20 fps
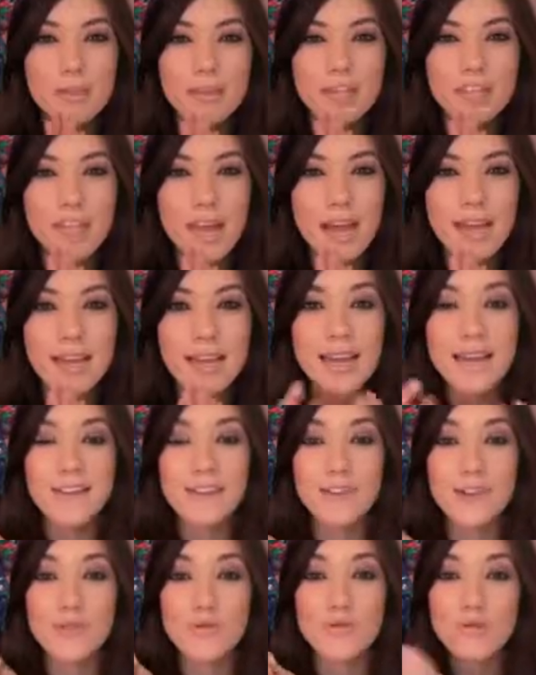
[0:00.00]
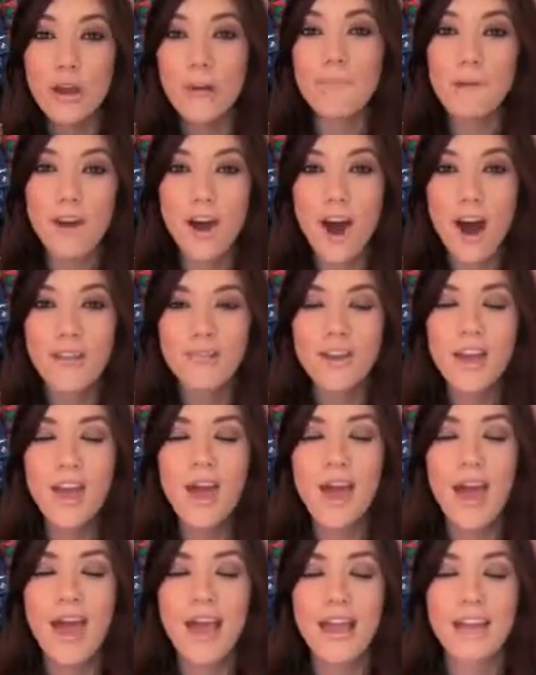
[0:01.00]
machete, and then you rip it off,
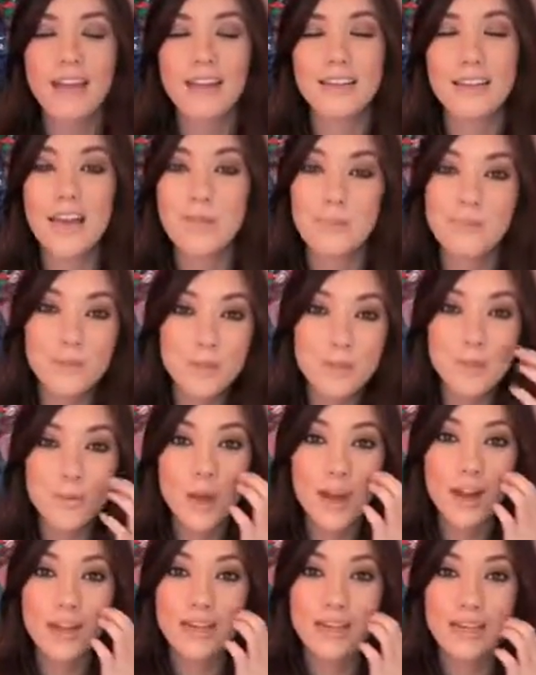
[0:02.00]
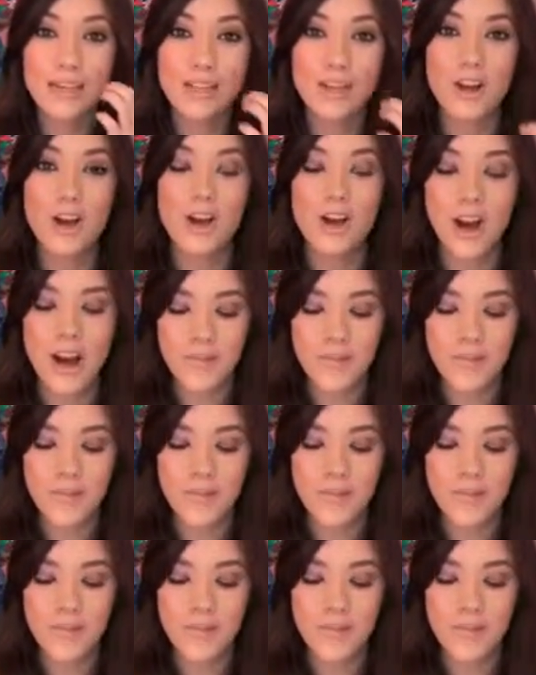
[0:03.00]
and I swear it doesn't hurt.